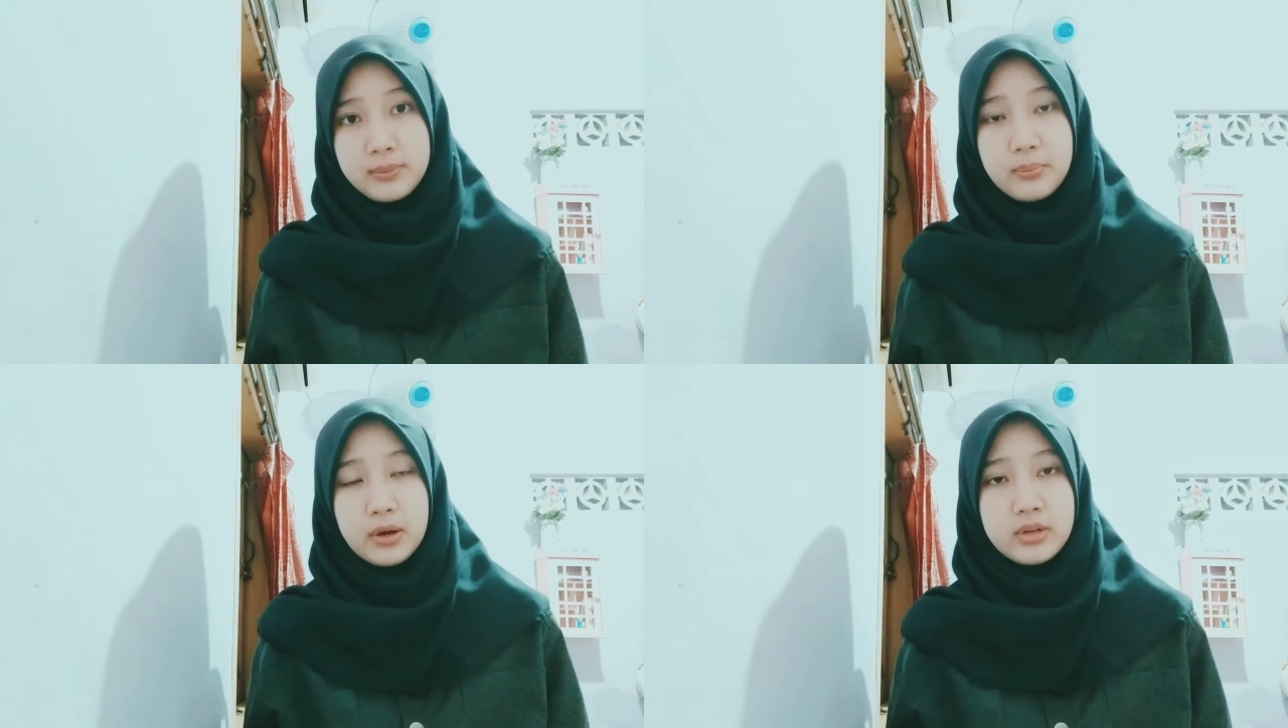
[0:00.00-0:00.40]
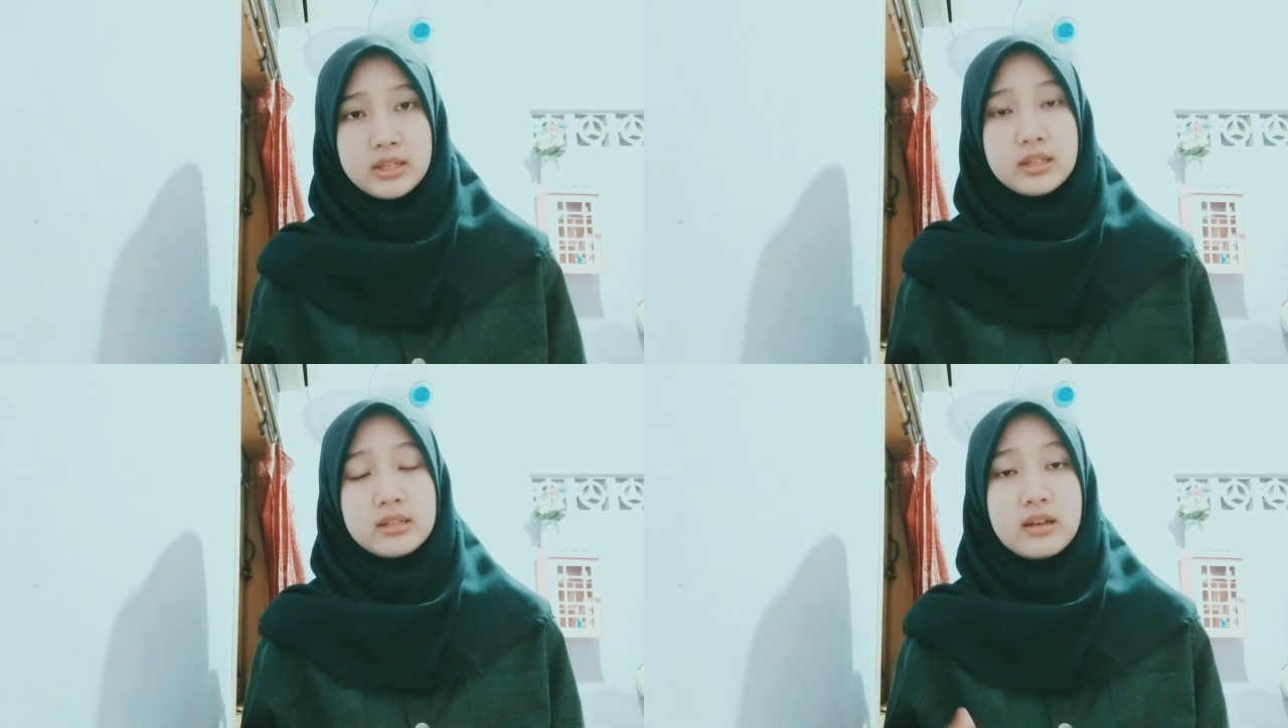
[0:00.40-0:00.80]

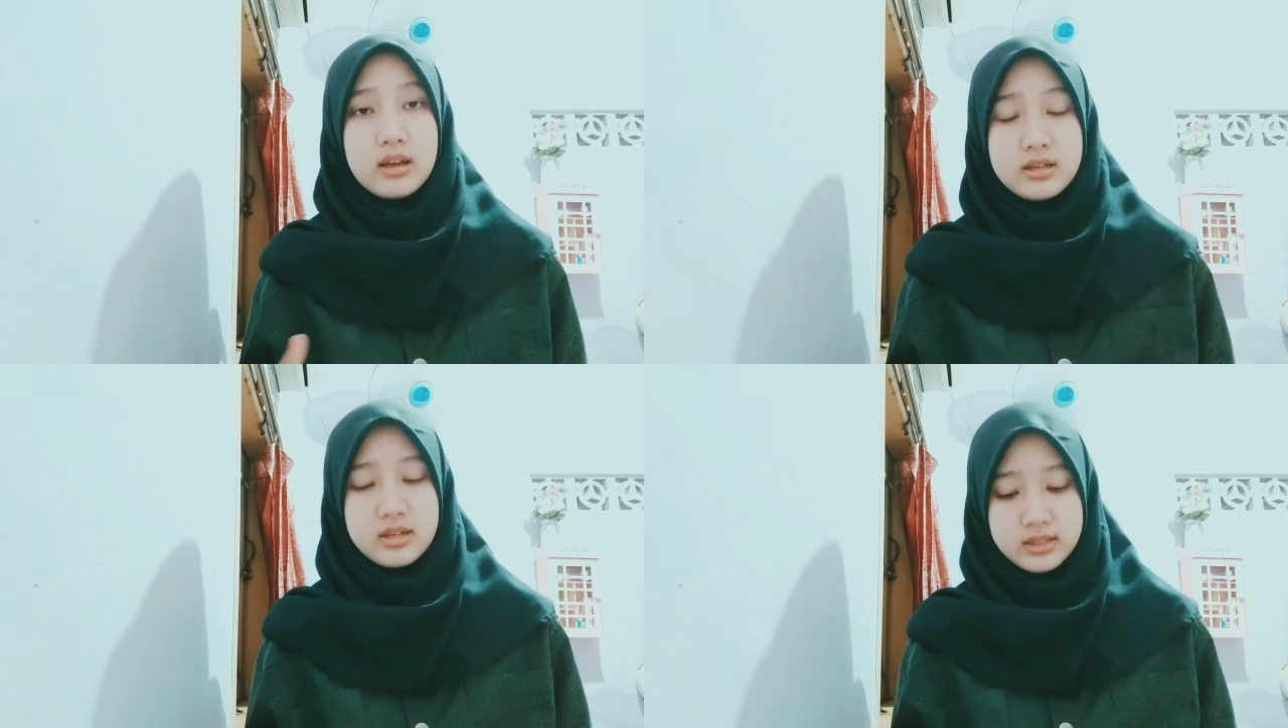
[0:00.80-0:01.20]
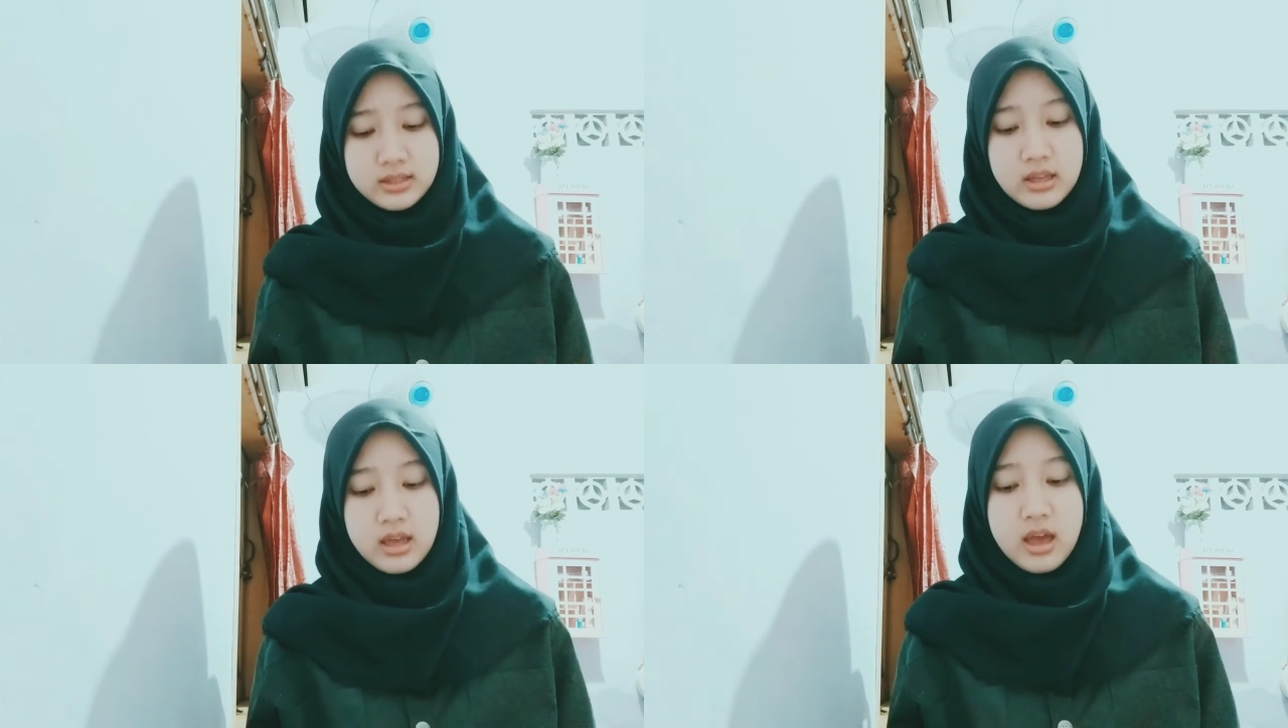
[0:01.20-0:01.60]
parental guidance
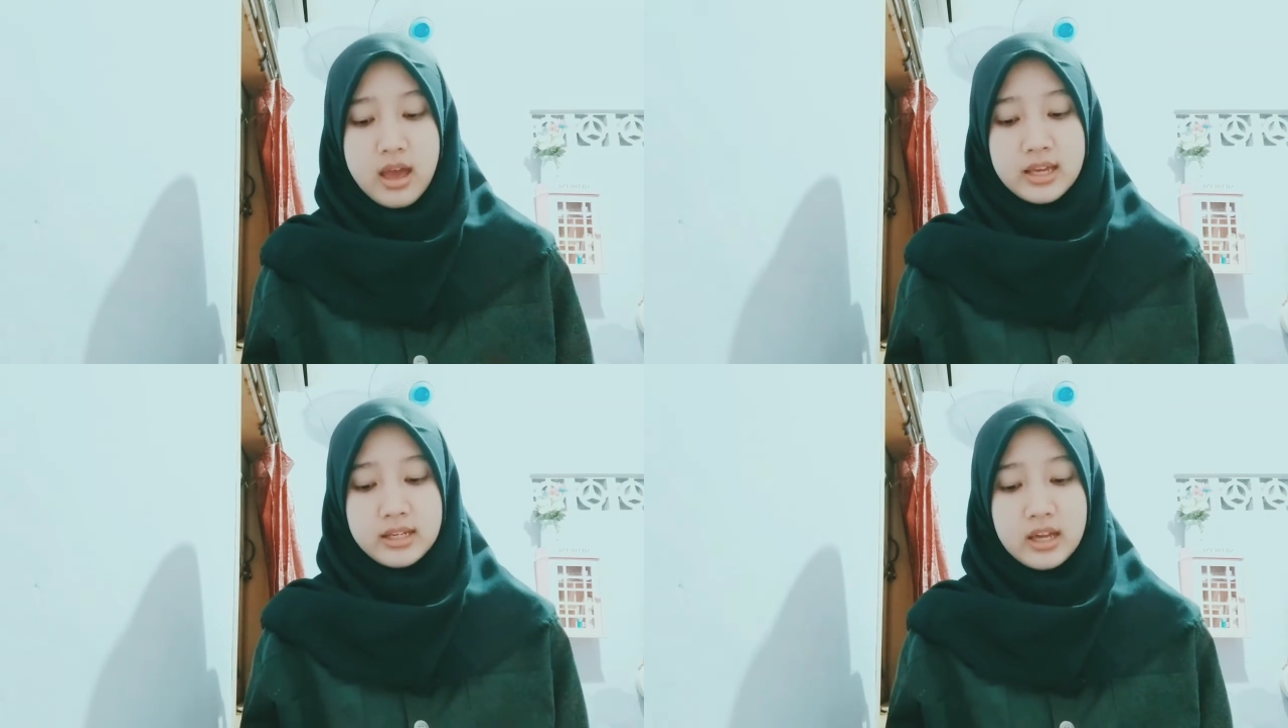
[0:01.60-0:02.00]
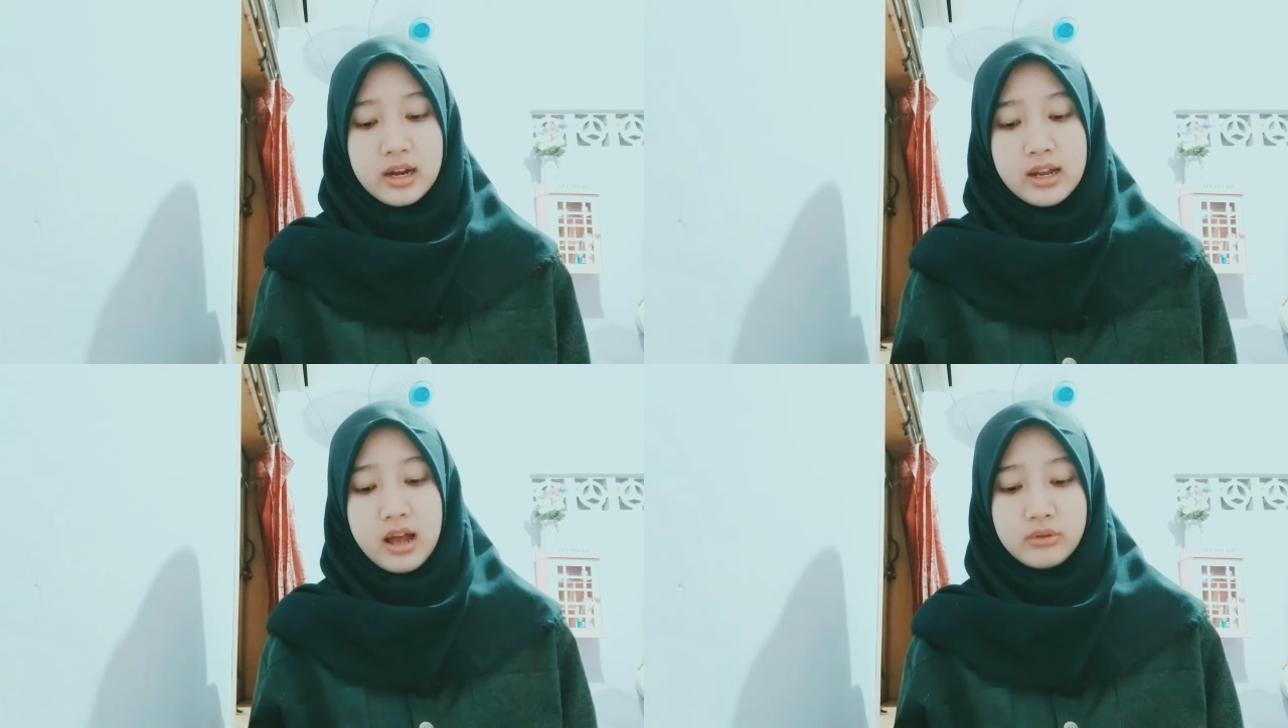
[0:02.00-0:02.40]
in
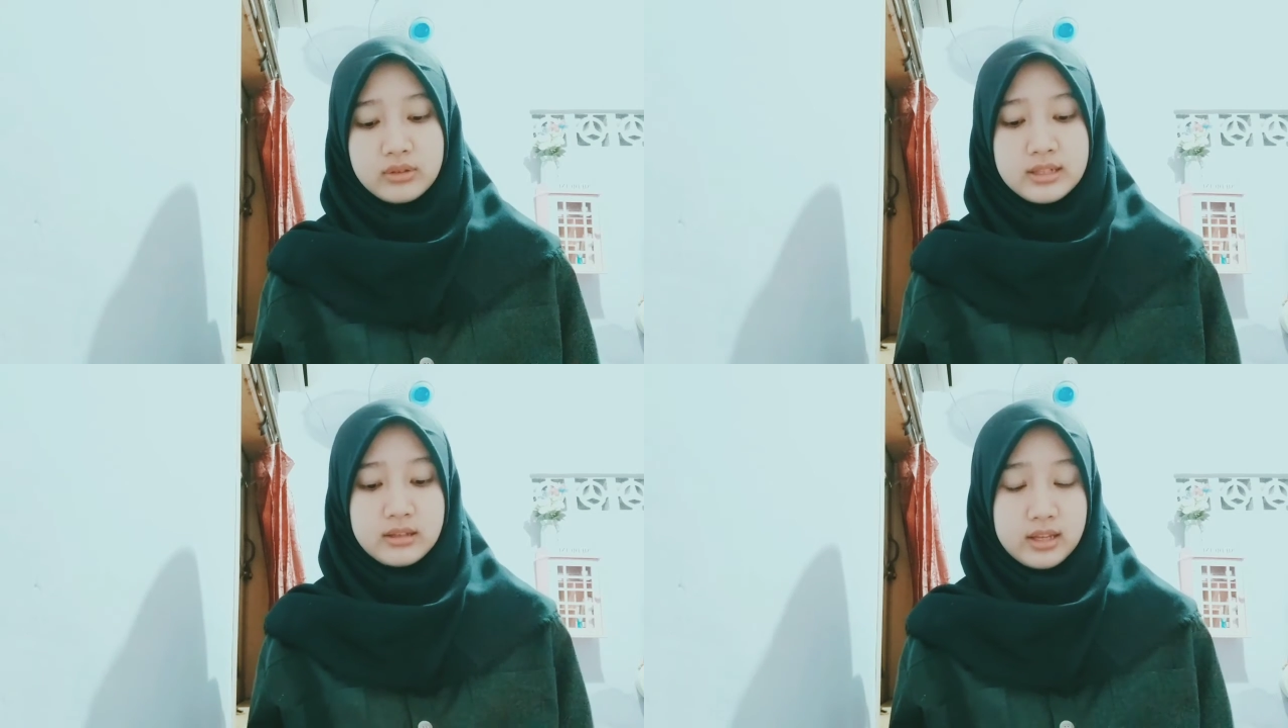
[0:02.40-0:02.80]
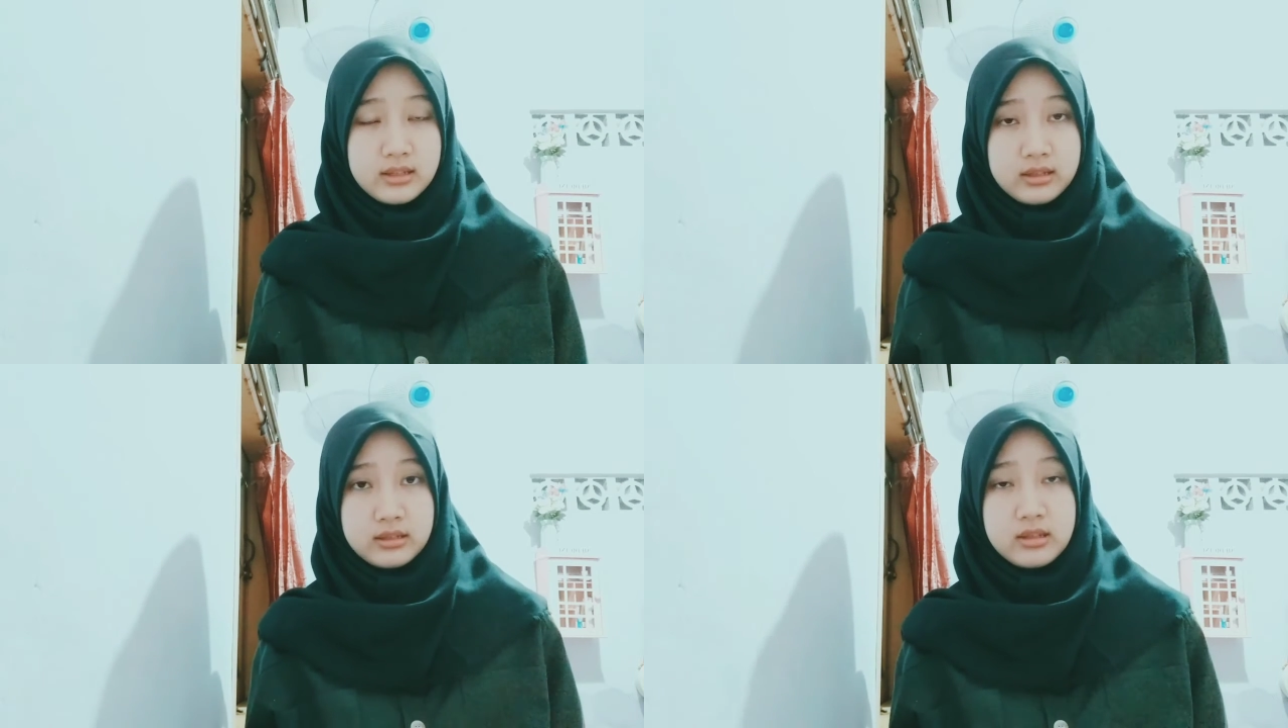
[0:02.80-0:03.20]
carrying out these
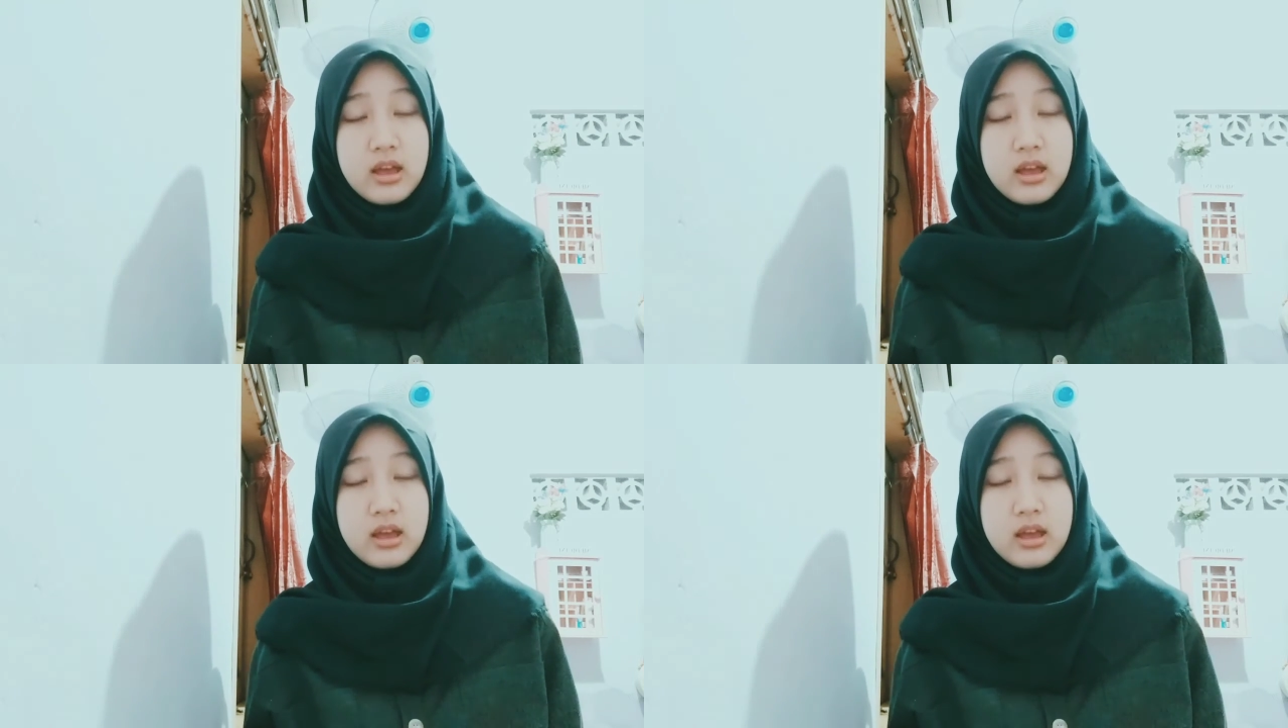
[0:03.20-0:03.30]
lessons.